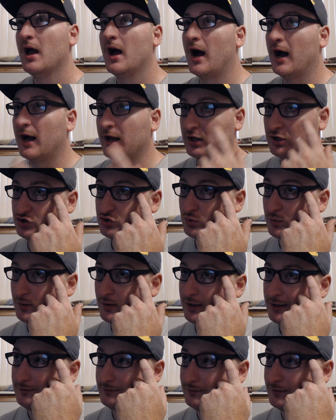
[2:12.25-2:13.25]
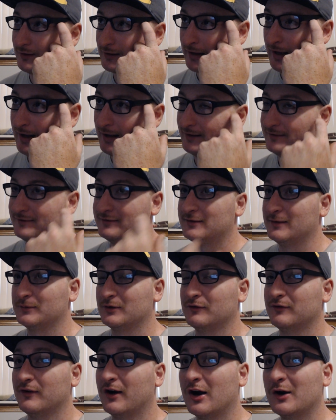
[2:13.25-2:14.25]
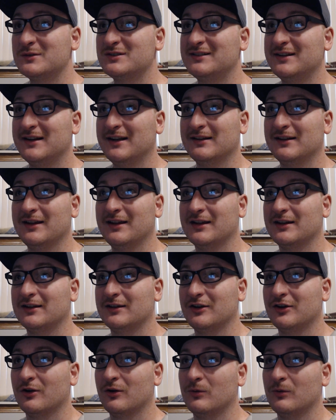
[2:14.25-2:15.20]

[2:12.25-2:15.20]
I enjoyed the concept of arms dealing and,